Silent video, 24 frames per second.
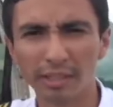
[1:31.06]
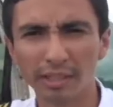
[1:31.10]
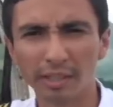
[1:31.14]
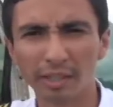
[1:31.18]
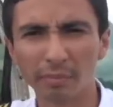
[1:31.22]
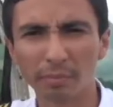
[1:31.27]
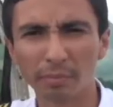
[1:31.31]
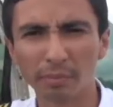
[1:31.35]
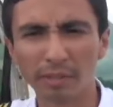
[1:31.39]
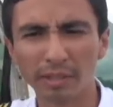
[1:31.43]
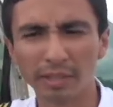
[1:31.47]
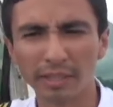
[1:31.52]
the
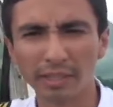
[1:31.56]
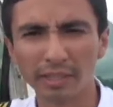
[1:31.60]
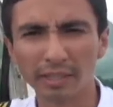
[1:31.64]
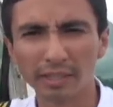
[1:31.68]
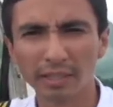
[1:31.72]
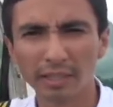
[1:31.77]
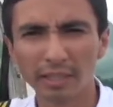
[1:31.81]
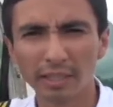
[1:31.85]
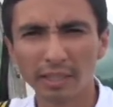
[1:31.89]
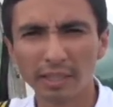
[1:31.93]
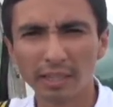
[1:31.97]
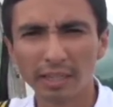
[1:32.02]
airplane.
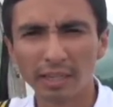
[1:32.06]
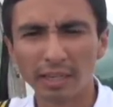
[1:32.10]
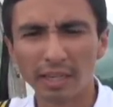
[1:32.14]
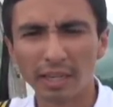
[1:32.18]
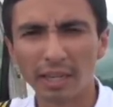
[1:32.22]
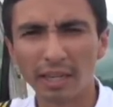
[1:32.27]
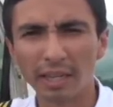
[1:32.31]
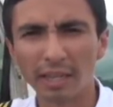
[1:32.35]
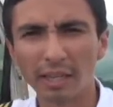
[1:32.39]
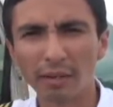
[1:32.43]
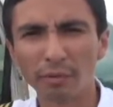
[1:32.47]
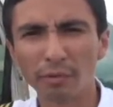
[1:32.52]

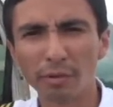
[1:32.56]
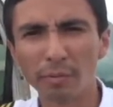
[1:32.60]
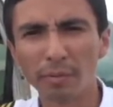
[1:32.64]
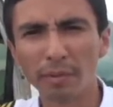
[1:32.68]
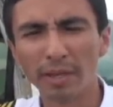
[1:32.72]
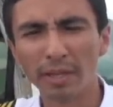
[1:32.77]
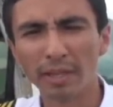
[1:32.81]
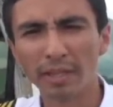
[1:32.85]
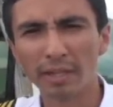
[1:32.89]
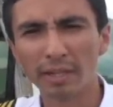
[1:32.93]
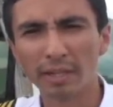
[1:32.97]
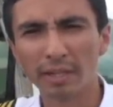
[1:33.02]
And then we
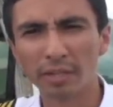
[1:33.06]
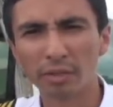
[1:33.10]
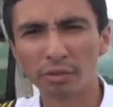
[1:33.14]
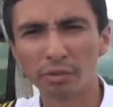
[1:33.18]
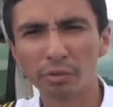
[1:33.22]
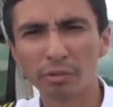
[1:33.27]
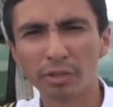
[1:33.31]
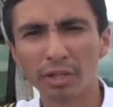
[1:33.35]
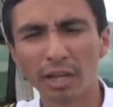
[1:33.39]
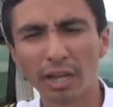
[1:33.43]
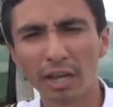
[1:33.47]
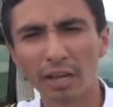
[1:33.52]
made a
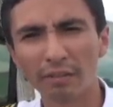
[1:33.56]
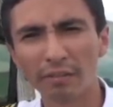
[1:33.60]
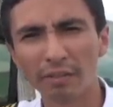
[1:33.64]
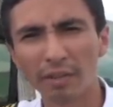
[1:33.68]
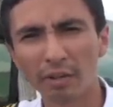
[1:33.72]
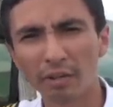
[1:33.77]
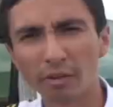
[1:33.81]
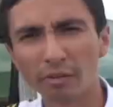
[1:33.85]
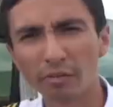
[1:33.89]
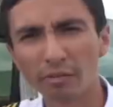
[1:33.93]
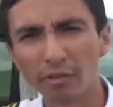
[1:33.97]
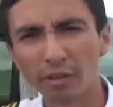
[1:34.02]
two and a half
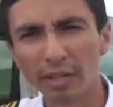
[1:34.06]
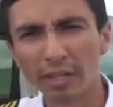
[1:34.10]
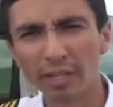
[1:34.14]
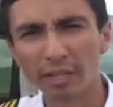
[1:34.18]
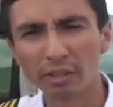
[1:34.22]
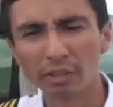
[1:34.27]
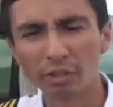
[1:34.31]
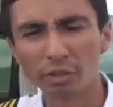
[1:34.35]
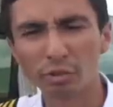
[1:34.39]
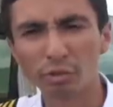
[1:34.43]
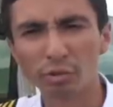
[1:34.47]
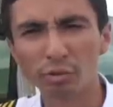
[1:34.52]
hour flight
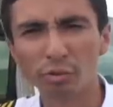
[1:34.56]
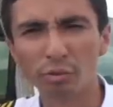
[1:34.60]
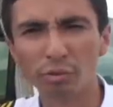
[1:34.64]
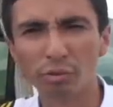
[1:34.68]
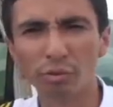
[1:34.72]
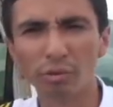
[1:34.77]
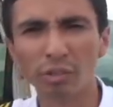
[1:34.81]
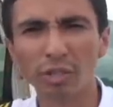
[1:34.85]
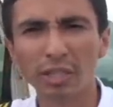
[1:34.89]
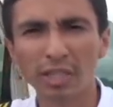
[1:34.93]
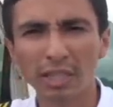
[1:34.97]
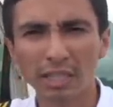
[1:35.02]

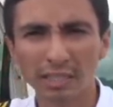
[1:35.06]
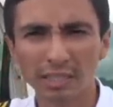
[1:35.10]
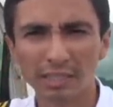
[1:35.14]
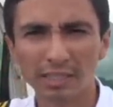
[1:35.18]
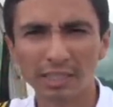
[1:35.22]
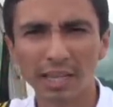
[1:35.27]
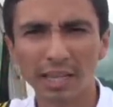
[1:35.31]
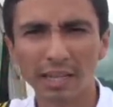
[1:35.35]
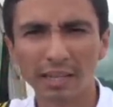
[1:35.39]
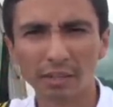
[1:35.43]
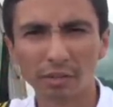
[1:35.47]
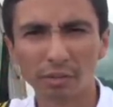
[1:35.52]
to
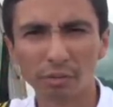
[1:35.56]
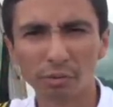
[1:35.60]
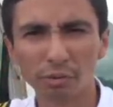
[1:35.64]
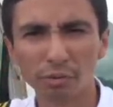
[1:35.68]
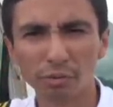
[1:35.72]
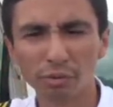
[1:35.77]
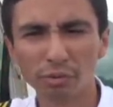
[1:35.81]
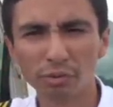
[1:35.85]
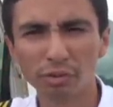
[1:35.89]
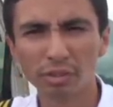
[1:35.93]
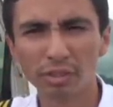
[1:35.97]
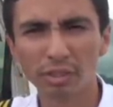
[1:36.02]
Santa
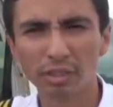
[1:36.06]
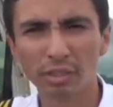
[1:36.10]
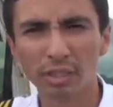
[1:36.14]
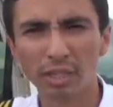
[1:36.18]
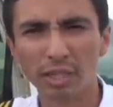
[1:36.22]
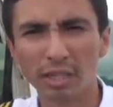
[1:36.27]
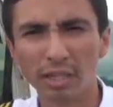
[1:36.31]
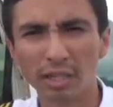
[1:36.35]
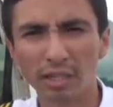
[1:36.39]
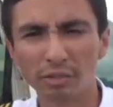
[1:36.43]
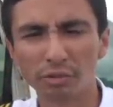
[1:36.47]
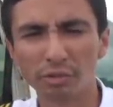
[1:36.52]
Cruz,
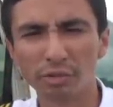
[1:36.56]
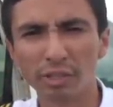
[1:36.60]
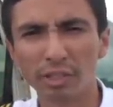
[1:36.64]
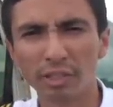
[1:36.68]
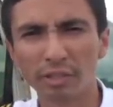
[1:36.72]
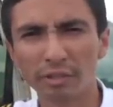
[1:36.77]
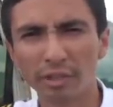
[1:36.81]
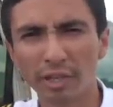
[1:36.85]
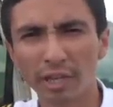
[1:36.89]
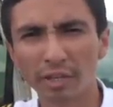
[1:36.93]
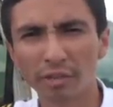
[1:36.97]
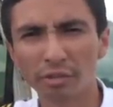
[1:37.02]
uh, to the
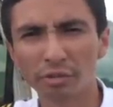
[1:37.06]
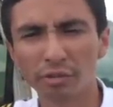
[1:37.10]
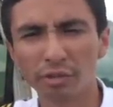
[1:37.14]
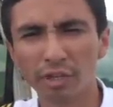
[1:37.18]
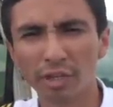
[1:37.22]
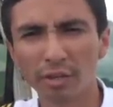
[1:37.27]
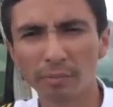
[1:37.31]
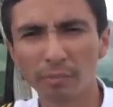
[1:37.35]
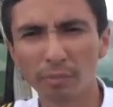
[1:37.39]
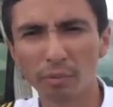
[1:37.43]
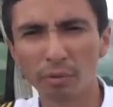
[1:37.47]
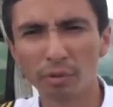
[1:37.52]
international
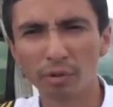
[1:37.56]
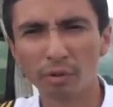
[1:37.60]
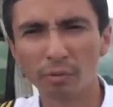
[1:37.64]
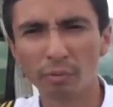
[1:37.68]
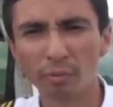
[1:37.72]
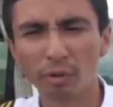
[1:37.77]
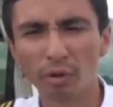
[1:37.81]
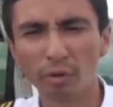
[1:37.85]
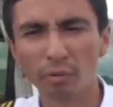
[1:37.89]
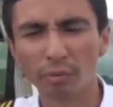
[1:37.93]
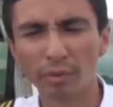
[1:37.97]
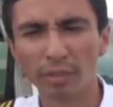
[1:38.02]

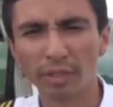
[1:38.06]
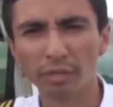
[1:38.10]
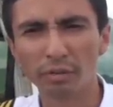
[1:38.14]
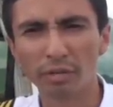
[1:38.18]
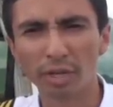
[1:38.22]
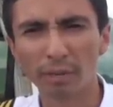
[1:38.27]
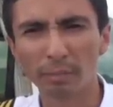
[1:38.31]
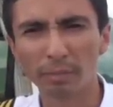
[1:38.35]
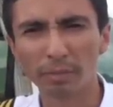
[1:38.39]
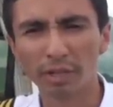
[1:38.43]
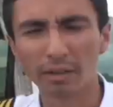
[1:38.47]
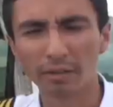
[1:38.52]
airport, where we
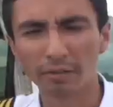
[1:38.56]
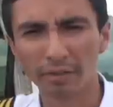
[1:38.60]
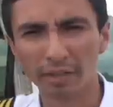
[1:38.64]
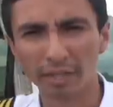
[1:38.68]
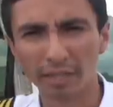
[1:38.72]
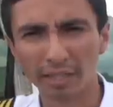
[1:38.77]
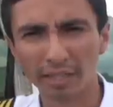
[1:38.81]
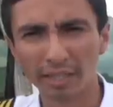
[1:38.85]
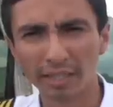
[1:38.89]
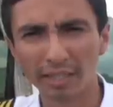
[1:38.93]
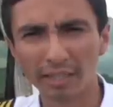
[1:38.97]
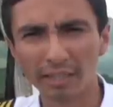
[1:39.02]
dropped off the
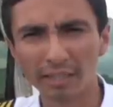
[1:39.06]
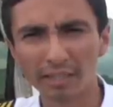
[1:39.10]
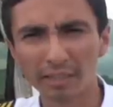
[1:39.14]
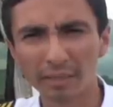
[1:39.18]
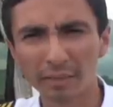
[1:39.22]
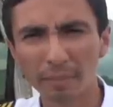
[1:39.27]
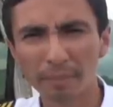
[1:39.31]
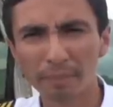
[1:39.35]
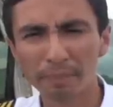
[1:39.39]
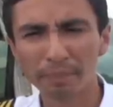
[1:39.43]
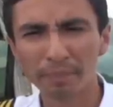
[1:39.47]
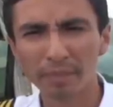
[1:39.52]
kids
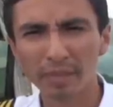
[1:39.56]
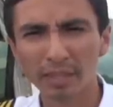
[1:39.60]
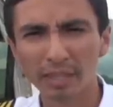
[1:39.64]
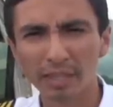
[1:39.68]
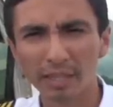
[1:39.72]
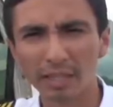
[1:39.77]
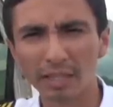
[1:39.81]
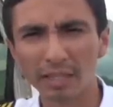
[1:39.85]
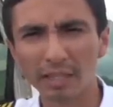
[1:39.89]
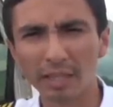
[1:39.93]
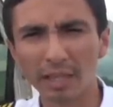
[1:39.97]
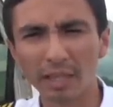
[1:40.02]

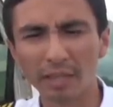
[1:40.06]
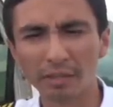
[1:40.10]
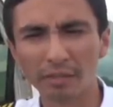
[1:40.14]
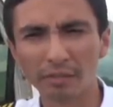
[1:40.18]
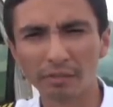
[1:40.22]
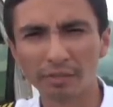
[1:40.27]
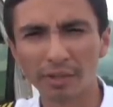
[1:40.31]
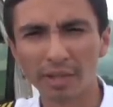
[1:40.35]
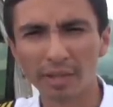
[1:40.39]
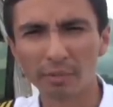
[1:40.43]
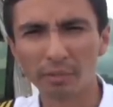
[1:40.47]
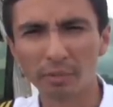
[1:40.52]
and, and their
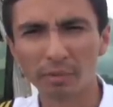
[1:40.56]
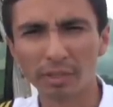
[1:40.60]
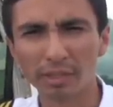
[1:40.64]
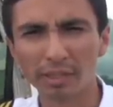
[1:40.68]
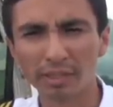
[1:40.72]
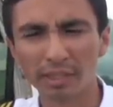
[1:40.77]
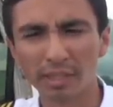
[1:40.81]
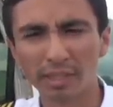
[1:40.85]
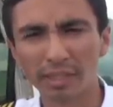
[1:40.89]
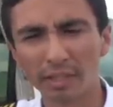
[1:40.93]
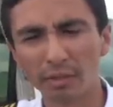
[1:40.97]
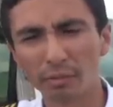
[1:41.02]

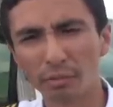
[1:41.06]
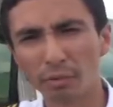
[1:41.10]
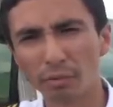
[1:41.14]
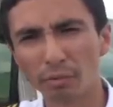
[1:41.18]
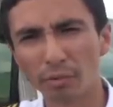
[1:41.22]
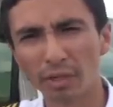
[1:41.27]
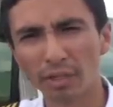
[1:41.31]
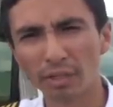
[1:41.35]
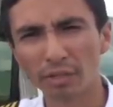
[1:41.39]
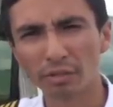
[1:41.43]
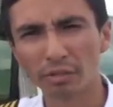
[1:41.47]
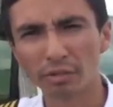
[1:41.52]
families, and they were
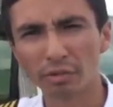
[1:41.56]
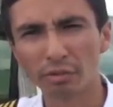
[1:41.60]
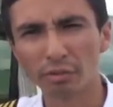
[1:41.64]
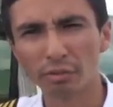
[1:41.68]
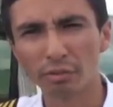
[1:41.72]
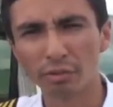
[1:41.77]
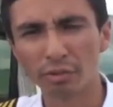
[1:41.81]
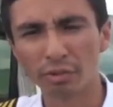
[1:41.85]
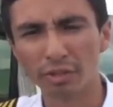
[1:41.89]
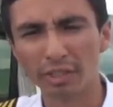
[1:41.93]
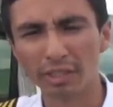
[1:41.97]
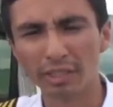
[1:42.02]
rushed
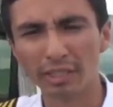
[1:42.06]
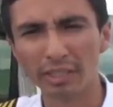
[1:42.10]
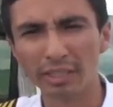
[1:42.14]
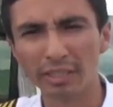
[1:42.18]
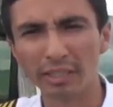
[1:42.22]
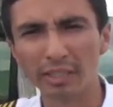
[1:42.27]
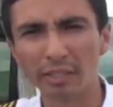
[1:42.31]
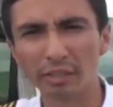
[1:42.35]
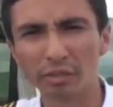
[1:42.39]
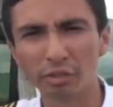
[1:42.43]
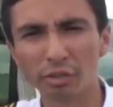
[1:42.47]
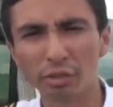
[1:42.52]
to
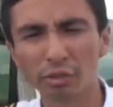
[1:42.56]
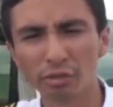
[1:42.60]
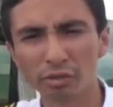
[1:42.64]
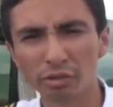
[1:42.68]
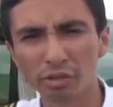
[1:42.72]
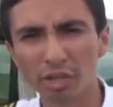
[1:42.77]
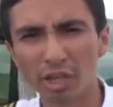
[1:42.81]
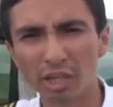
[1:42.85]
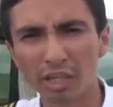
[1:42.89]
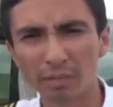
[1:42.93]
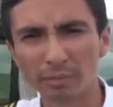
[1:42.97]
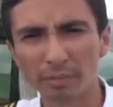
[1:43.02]
the uh,
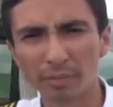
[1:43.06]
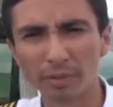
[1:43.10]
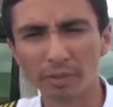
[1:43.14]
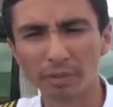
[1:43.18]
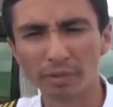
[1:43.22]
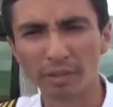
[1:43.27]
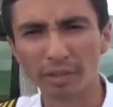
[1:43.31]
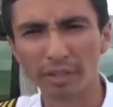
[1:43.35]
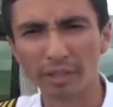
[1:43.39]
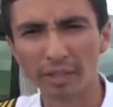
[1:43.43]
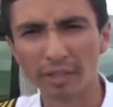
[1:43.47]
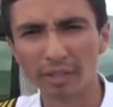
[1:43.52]
children's
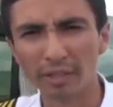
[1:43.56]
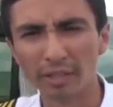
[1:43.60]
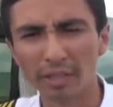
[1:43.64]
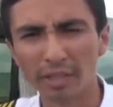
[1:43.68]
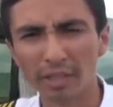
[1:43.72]
hospital there.